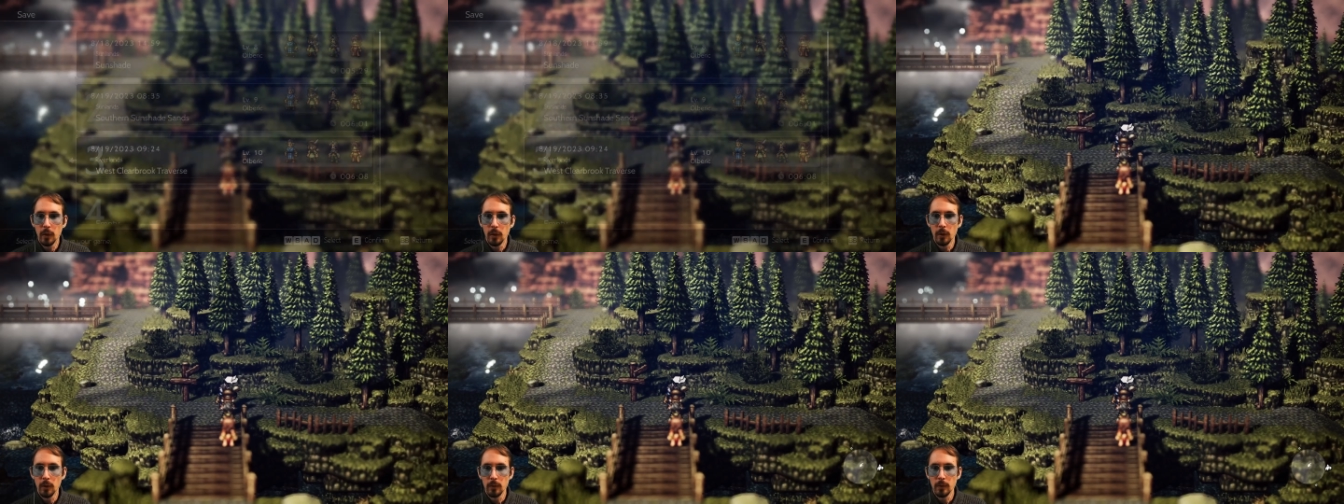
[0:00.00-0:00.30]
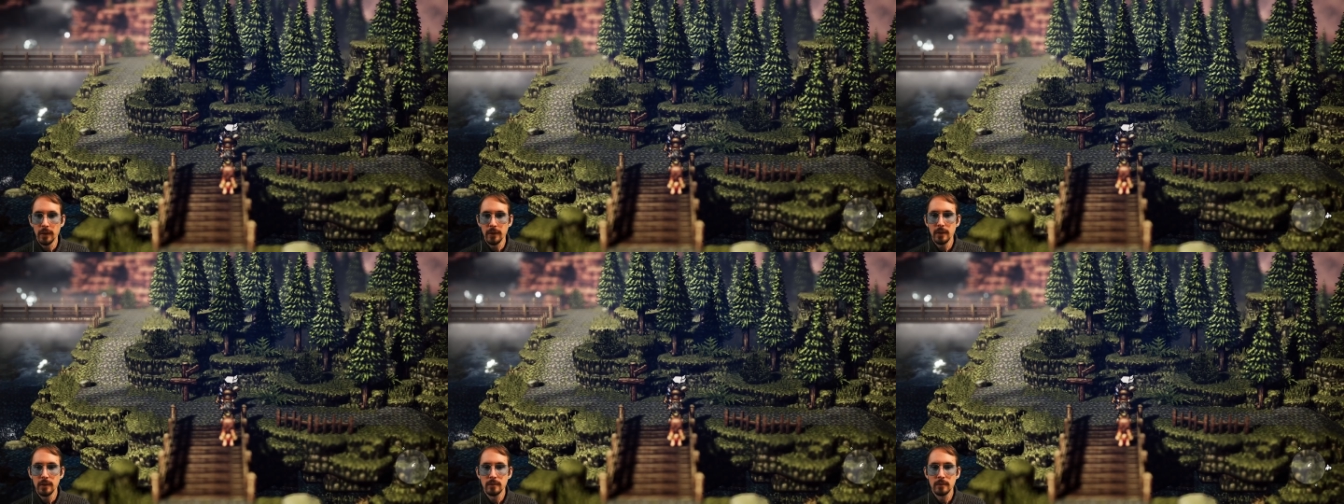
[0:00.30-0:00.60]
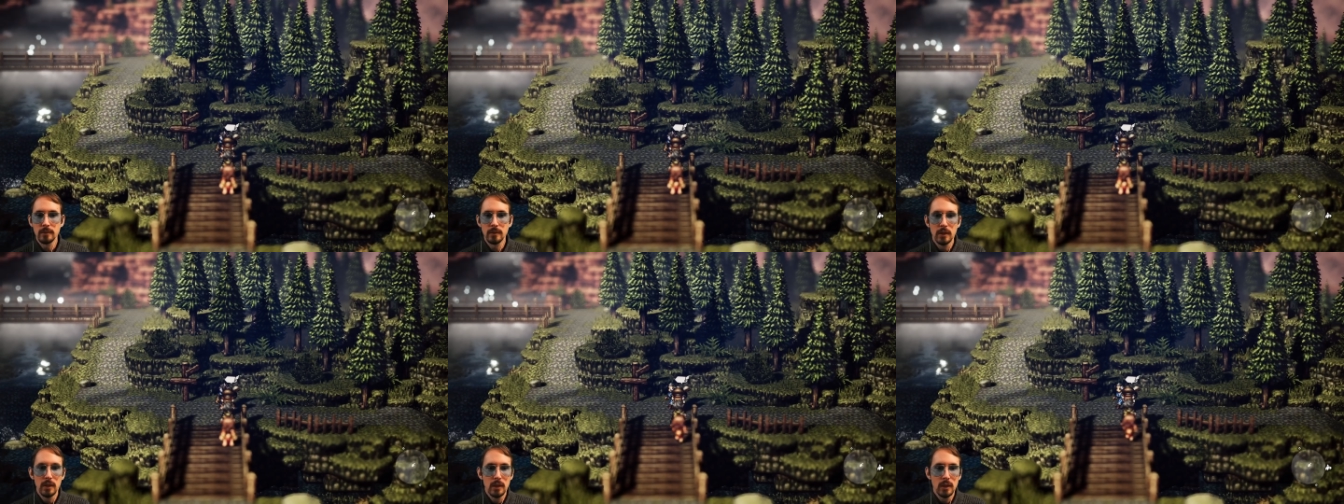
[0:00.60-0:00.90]
Alright
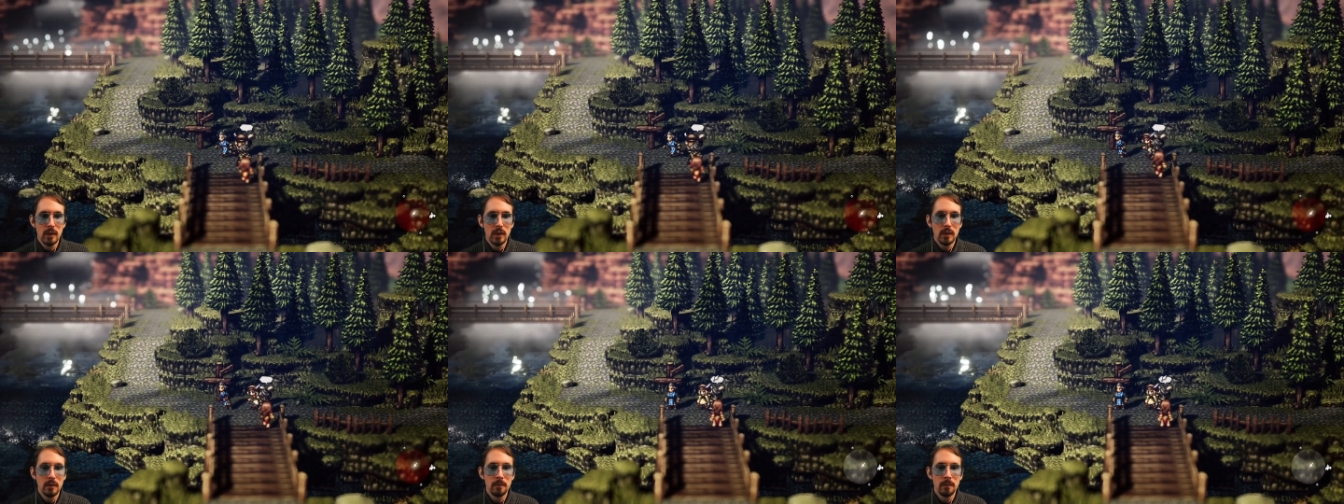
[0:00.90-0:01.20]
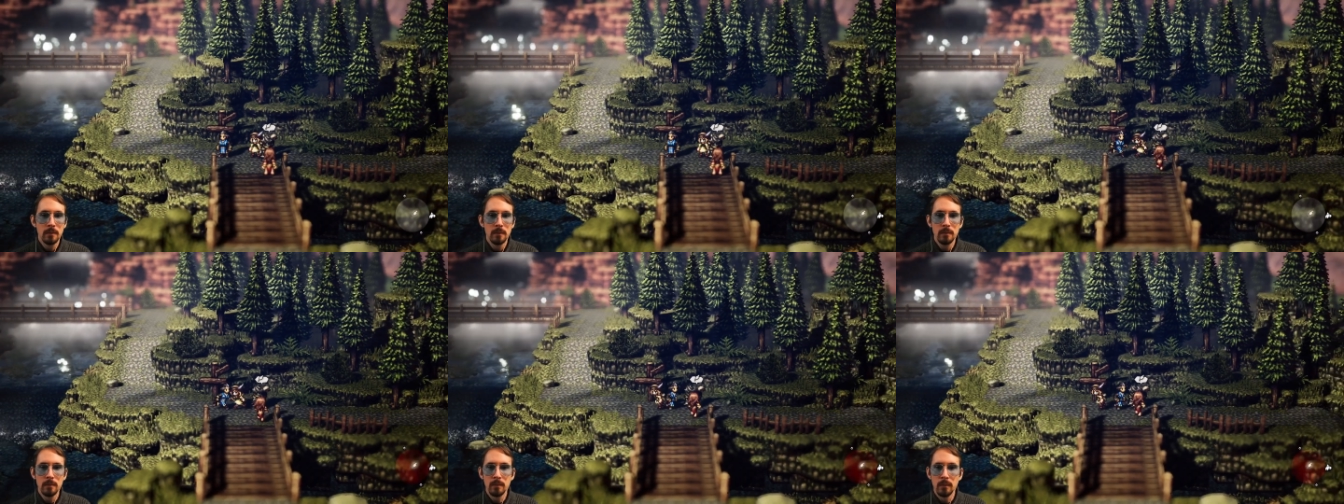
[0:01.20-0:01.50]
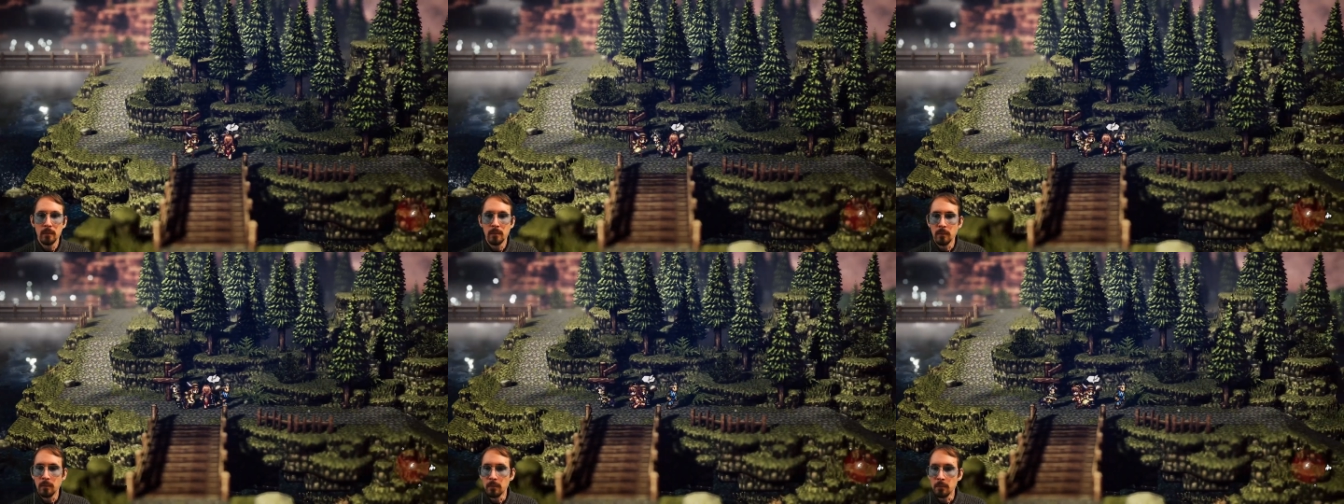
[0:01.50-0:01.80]

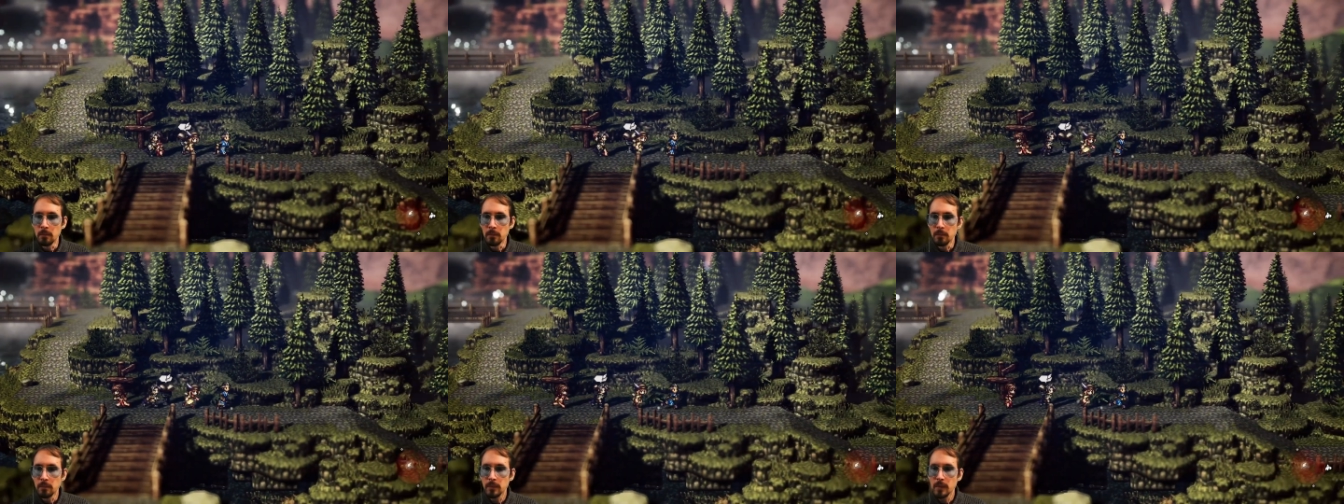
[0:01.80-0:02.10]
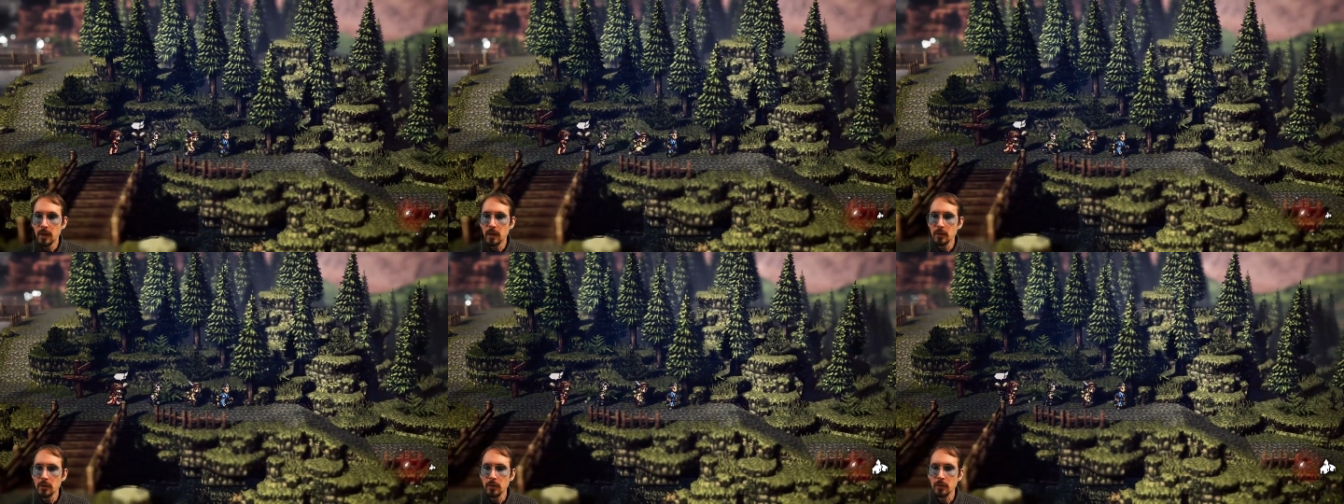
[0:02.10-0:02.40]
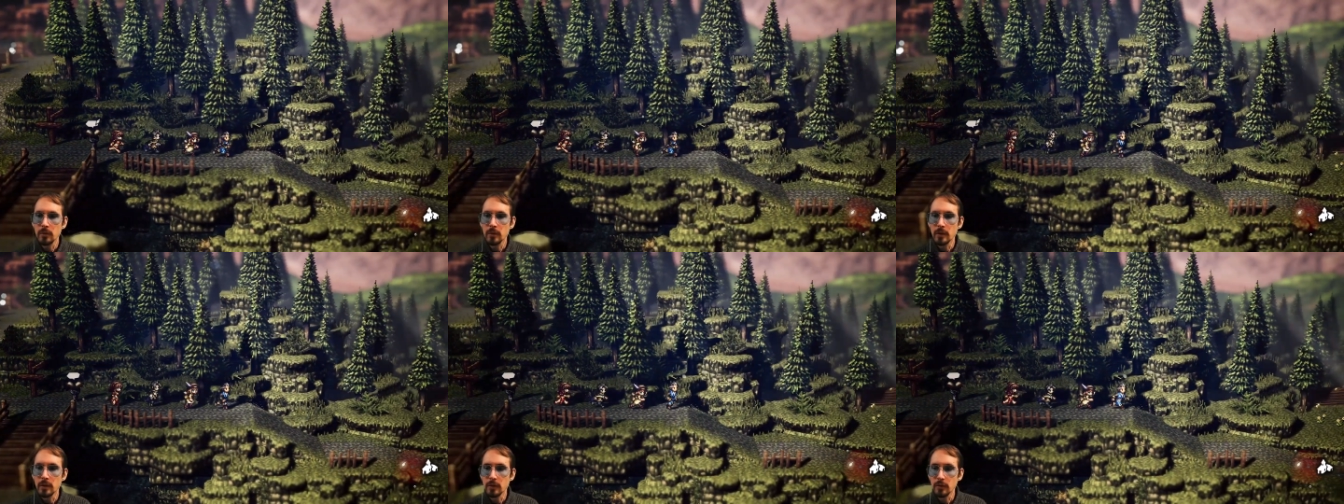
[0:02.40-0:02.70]
Hmm. I'll
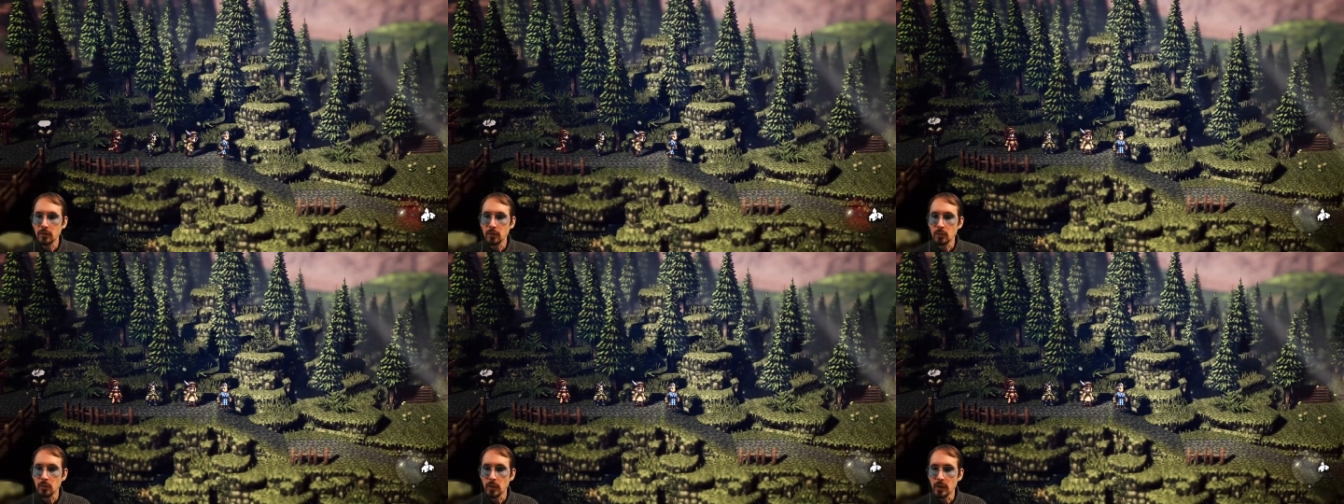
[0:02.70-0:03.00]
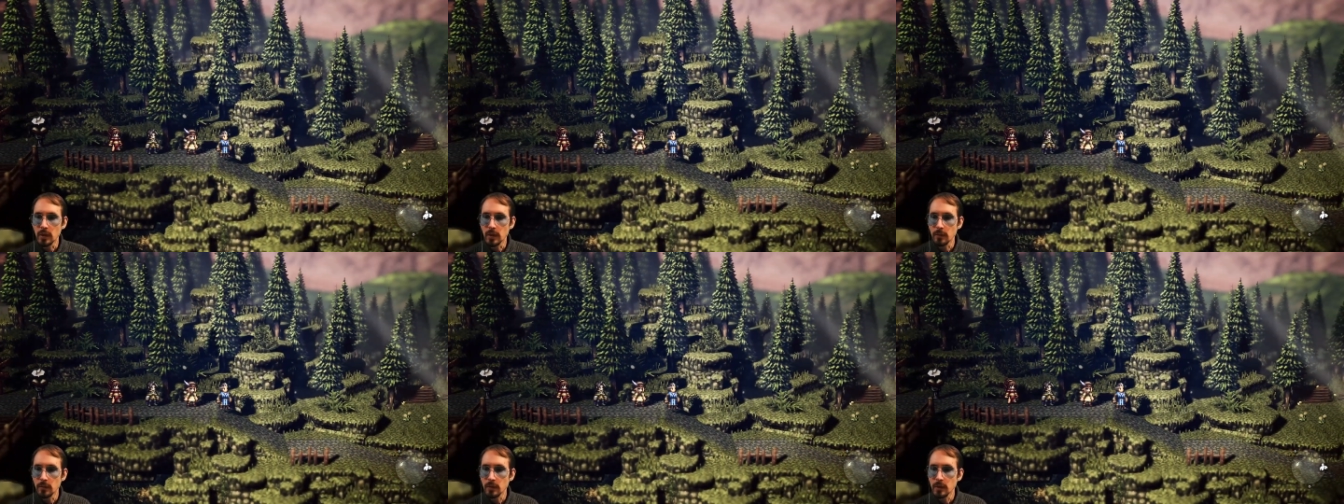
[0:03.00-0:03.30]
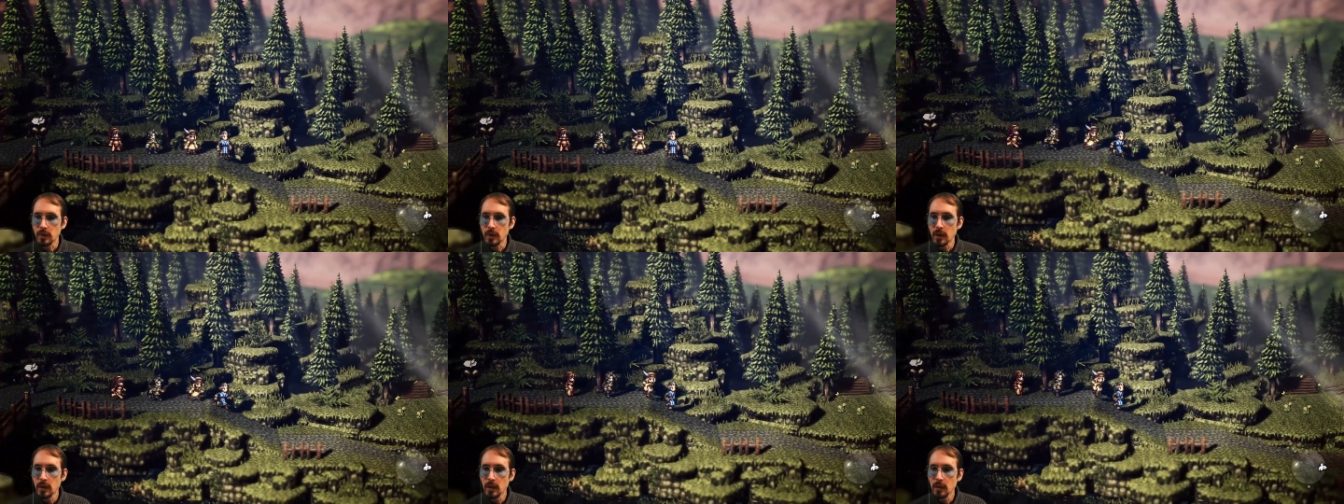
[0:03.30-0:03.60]
go this way
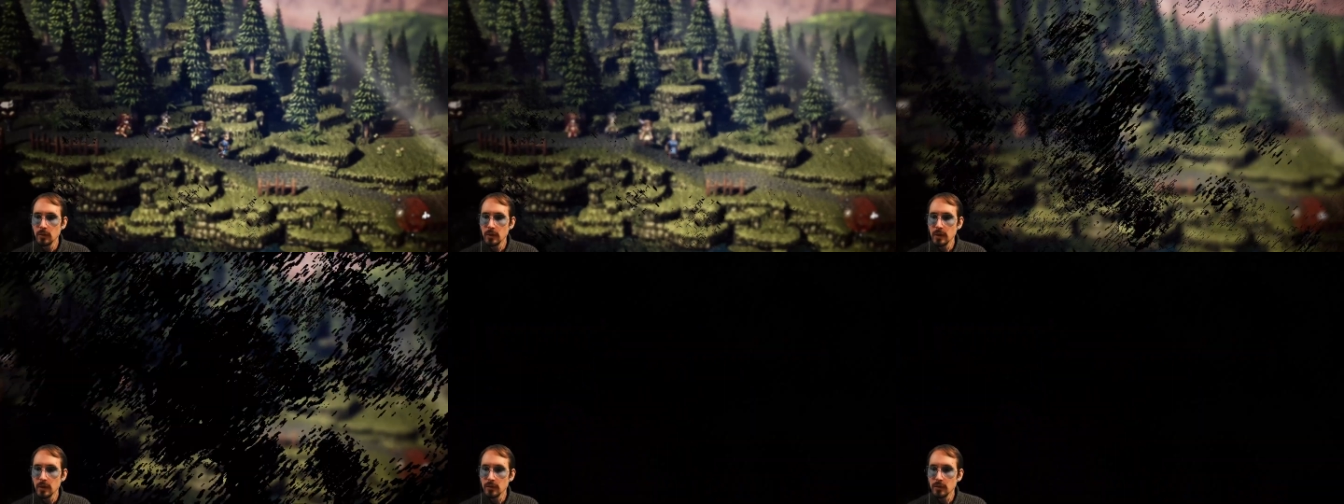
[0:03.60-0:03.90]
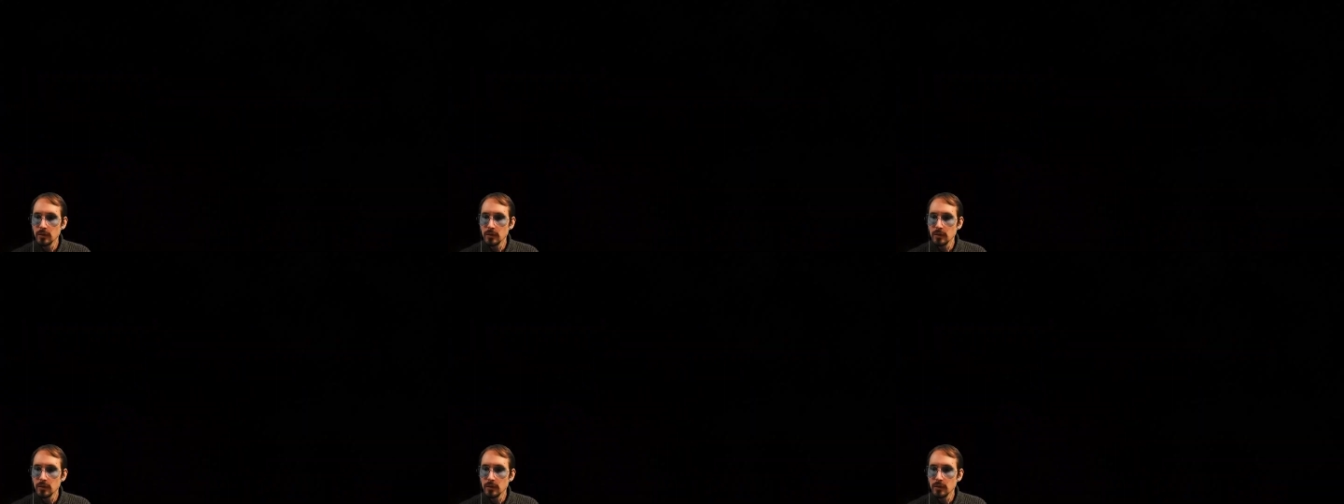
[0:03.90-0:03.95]
for now,